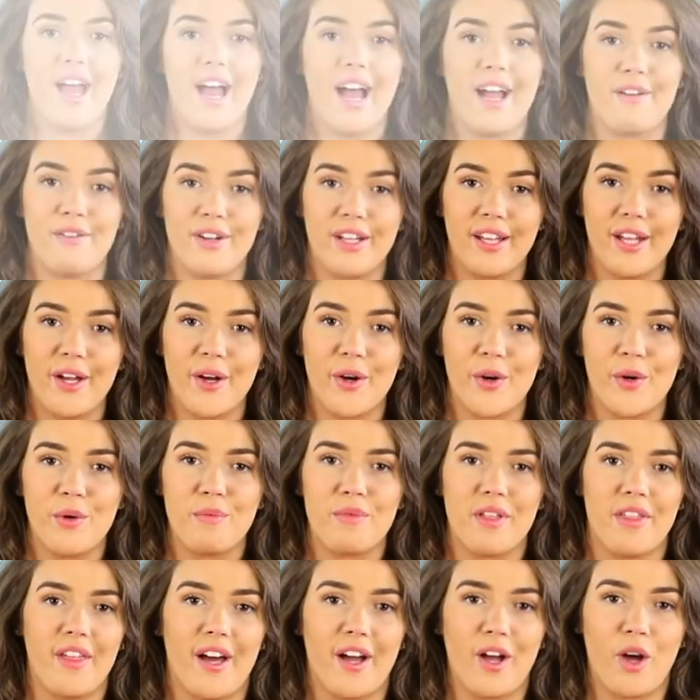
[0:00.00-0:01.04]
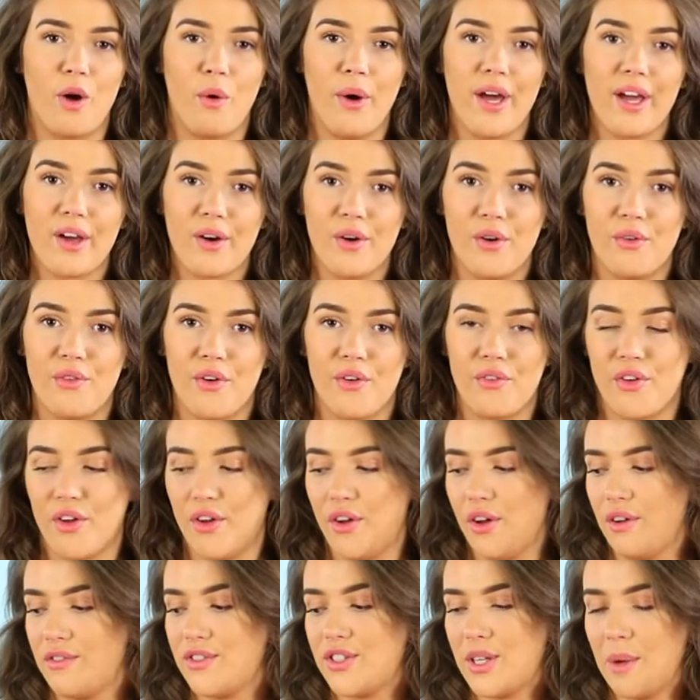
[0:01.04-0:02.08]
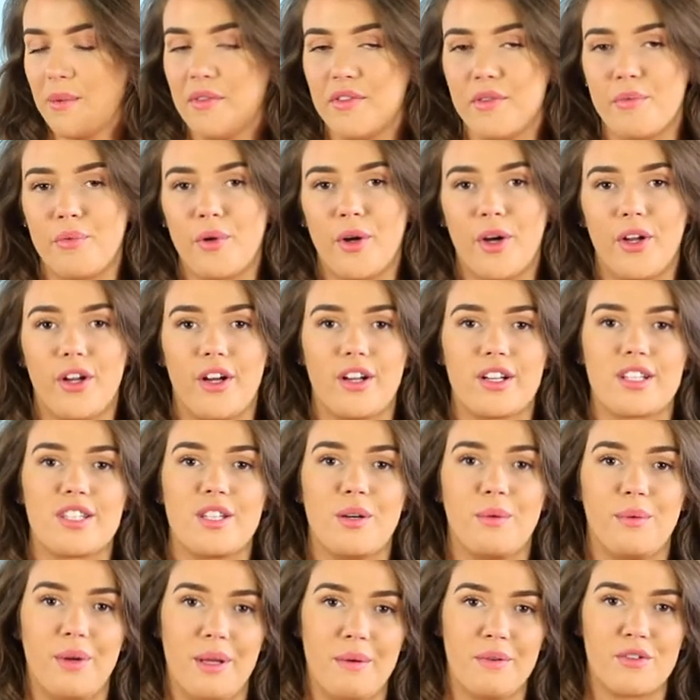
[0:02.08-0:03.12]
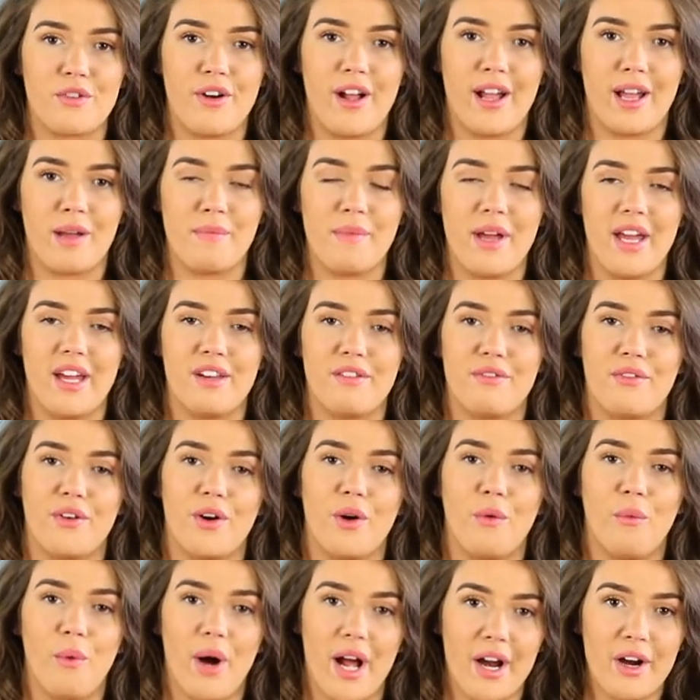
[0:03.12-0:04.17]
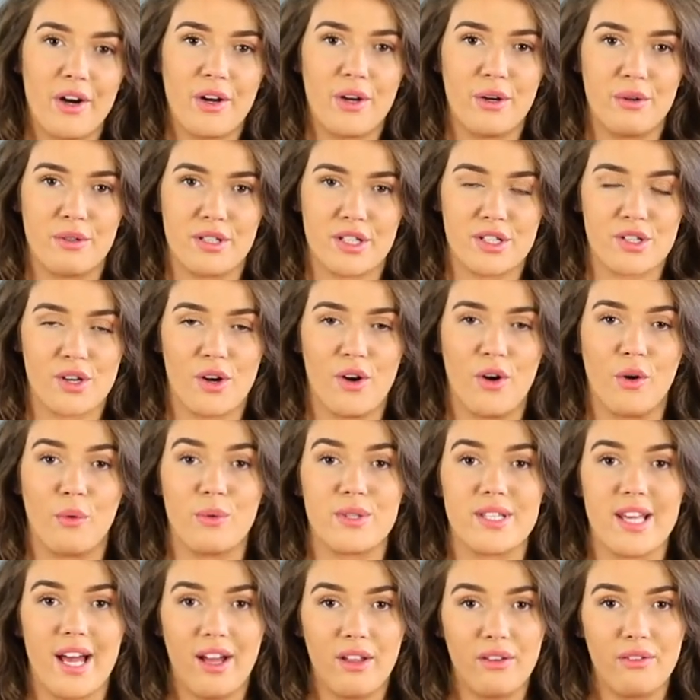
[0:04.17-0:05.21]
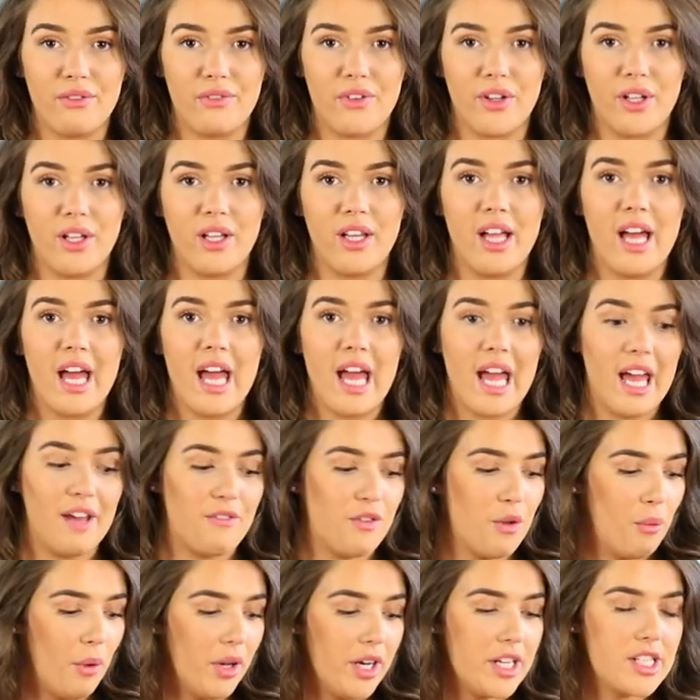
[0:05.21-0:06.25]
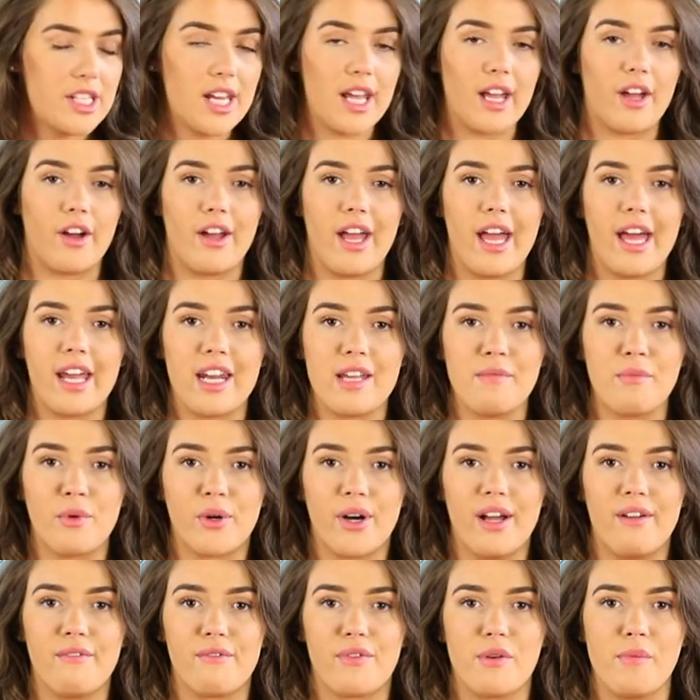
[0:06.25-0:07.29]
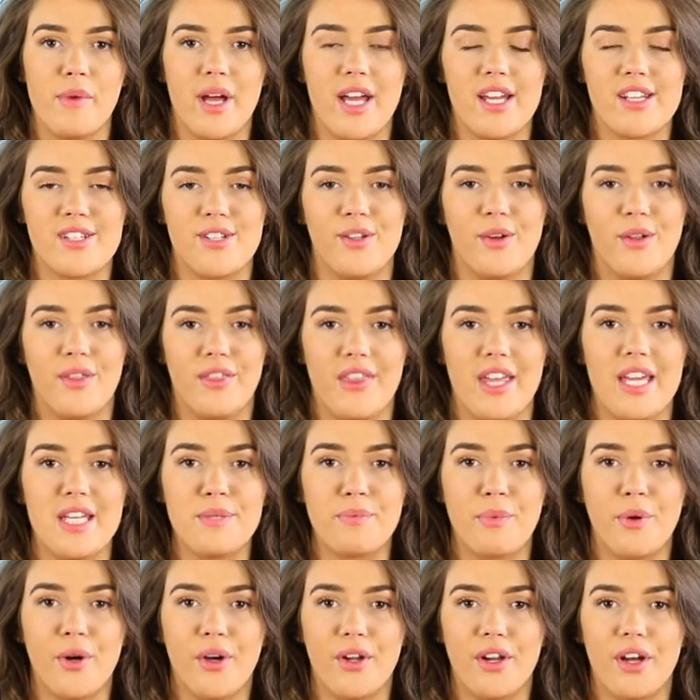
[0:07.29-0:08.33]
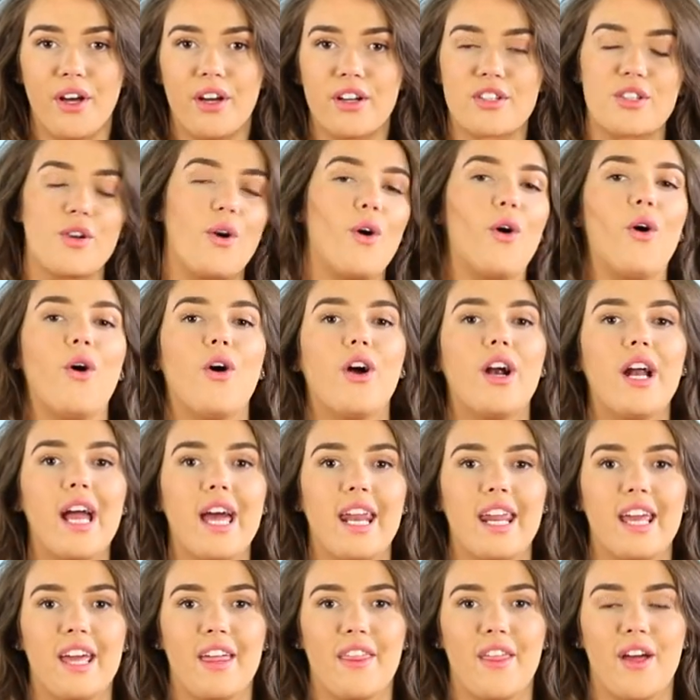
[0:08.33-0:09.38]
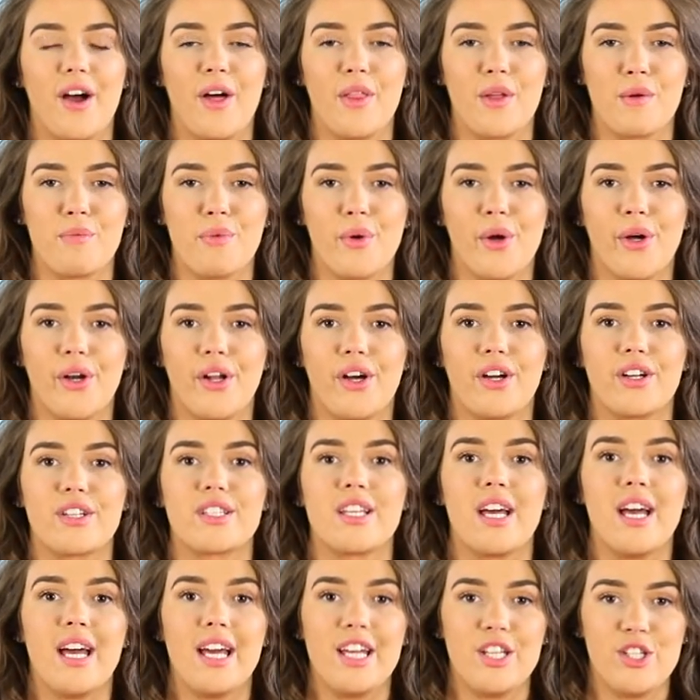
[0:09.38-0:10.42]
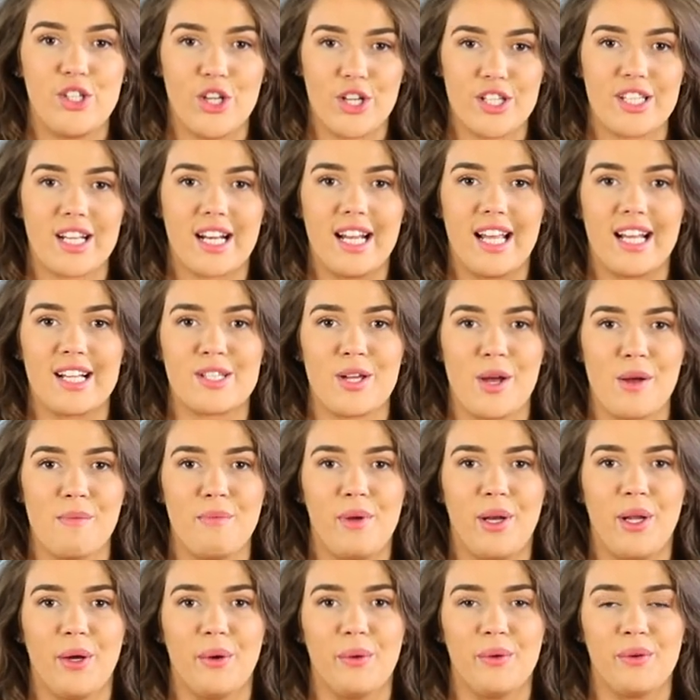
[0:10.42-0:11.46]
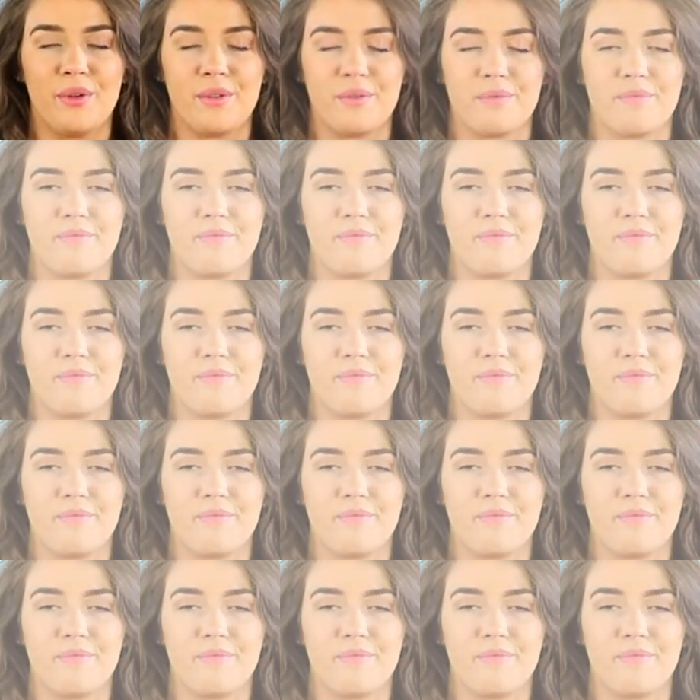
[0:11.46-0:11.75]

I really hope that that quick overview of some of the products that we would recommend for a wire coated dog was helpful. If you want to check out any more information on these products or any of the other products, just click down below.